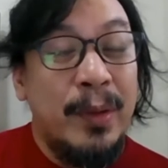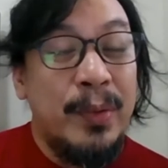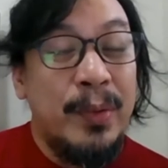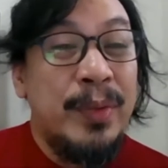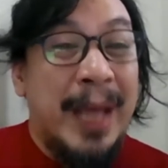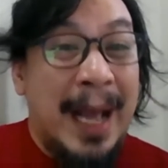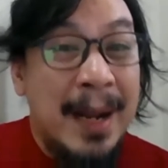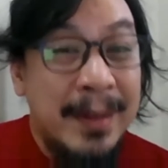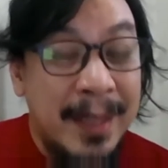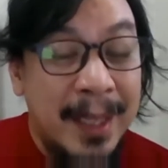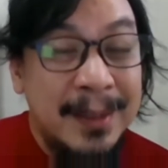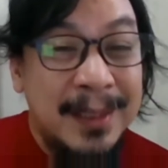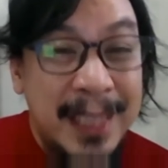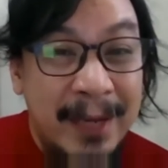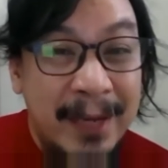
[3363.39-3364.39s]
the
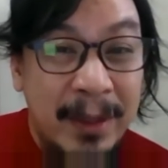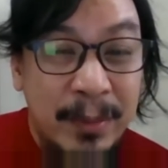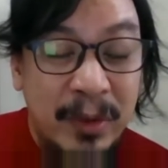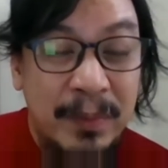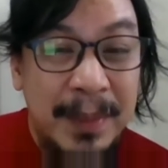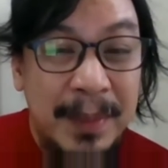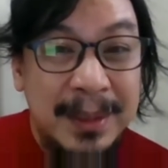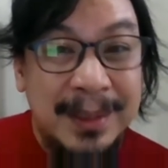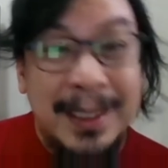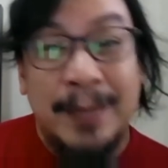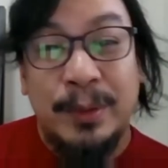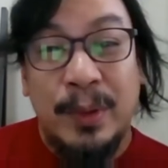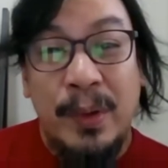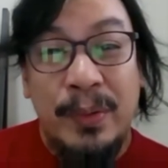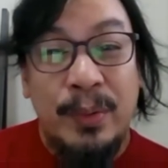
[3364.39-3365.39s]
anti-slavery movements. It had
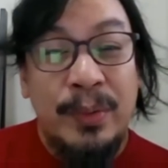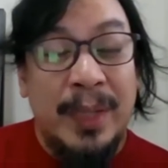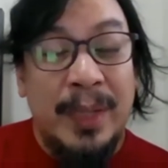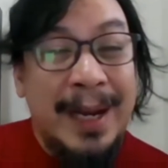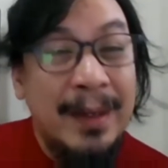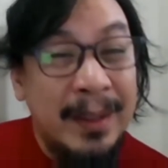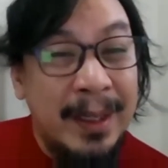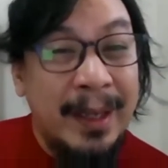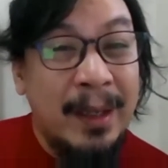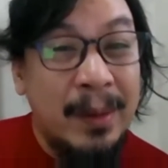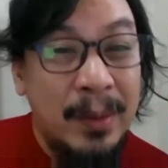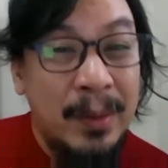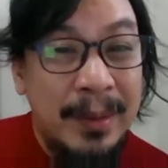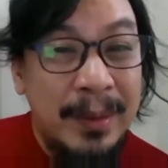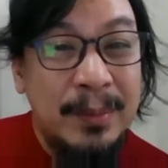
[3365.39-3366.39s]
to go through the
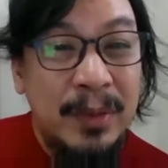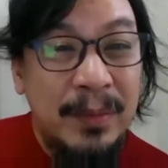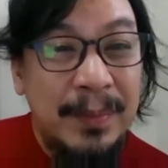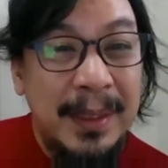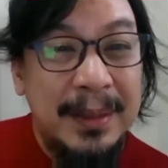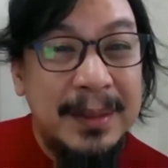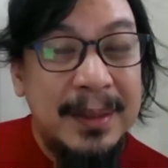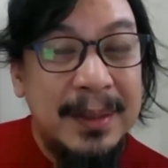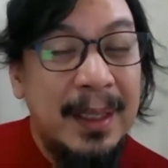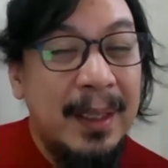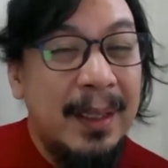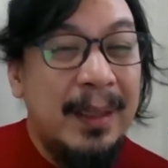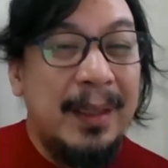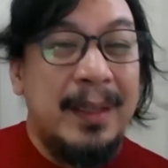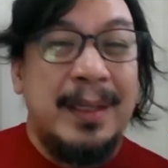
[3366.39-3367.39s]
anti-colonial movements.
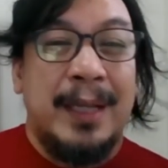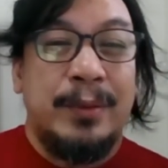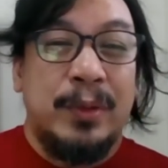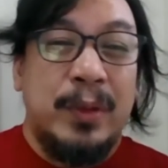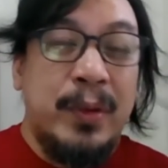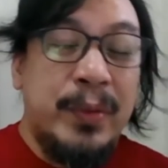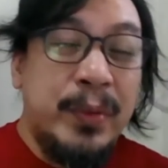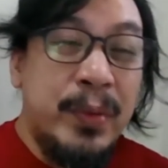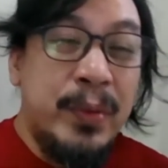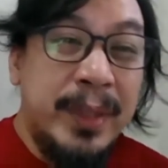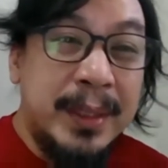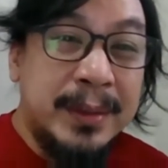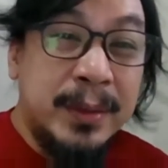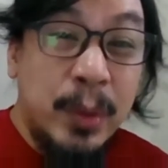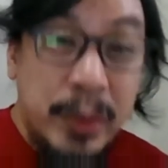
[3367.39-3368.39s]
It had to go through
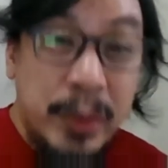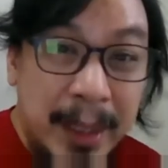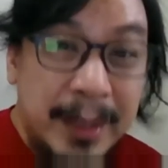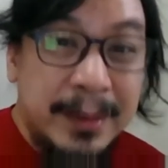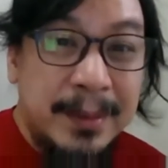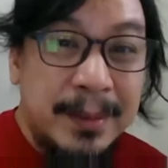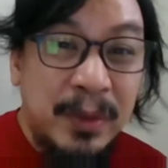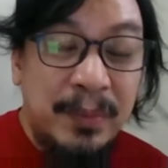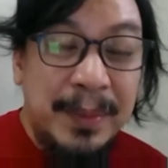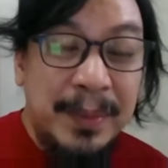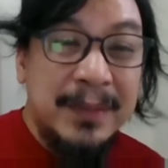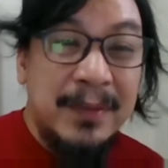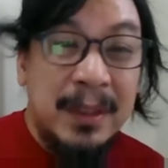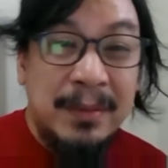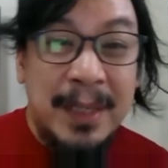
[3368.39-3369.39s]
the socialist movements
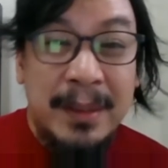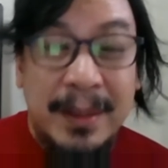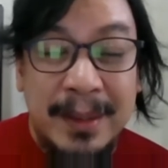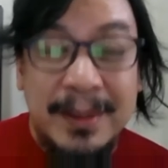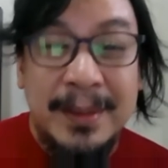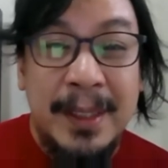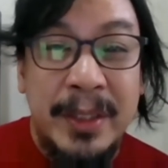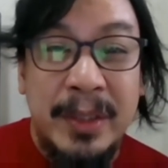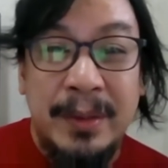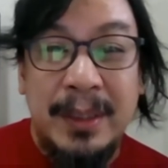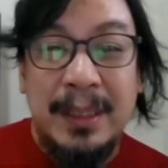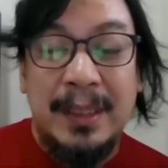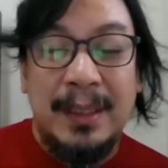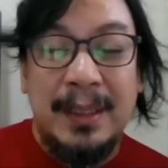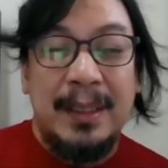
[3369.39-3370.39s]
of the 20th
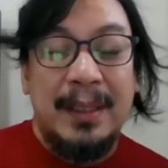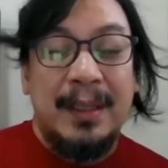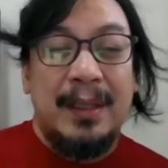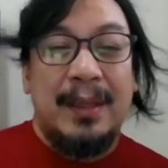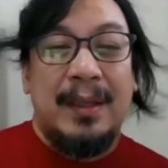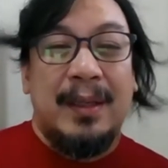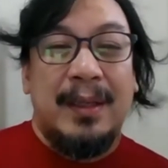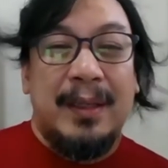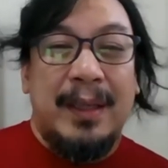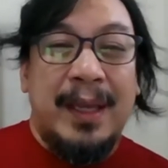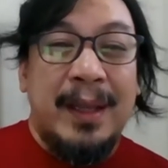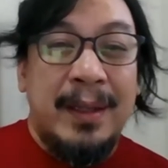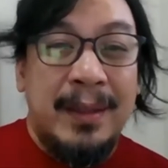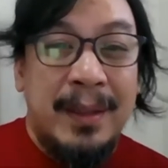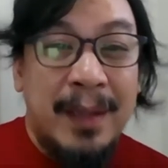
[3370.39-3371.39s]
century.
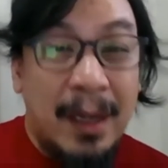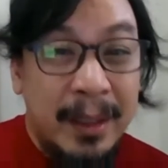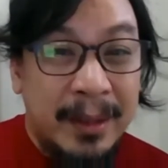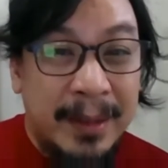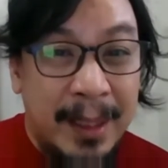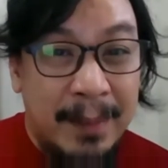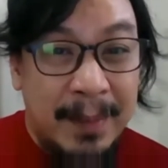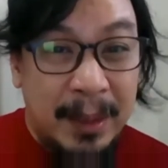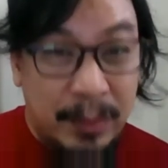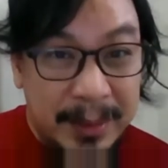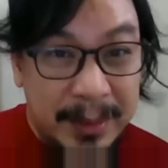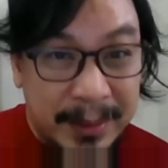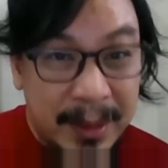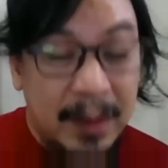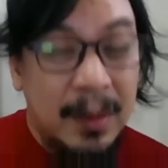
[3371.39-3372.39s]
And in our time, it will
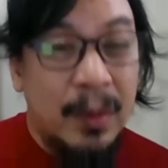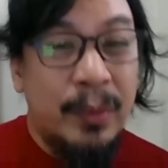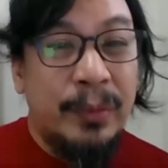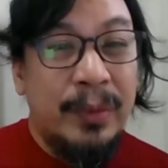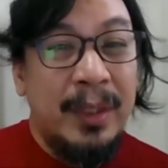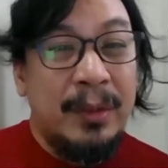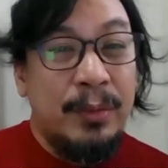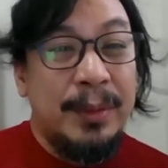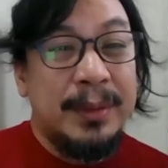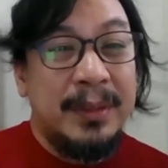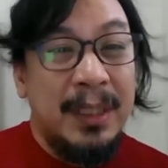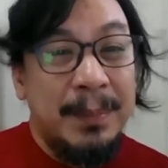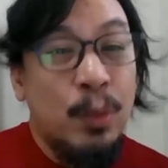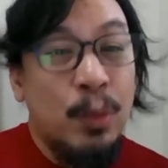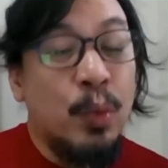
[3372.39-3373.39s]
still
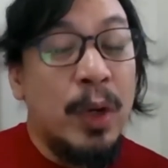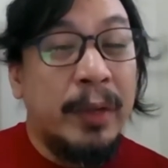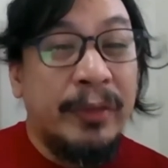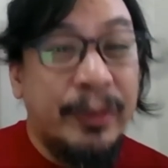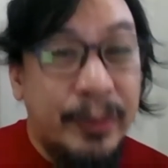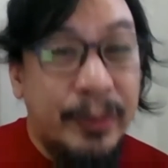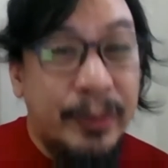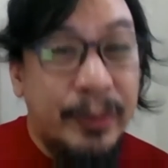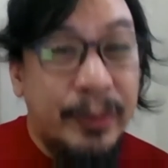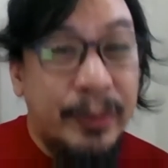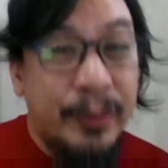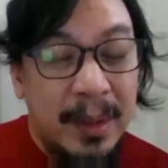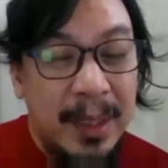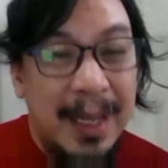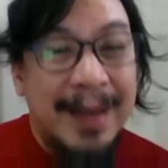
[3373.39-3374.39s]
be worked through
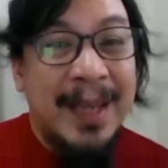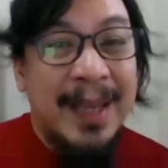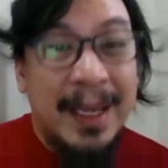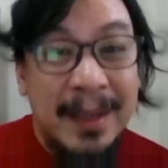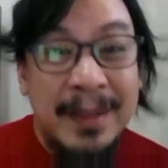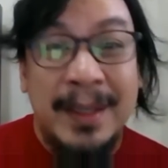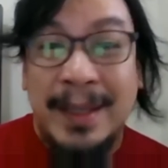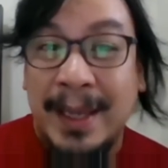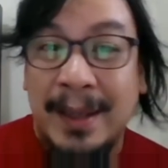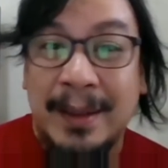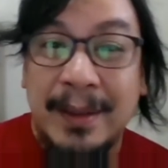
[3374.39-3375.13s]
again and again.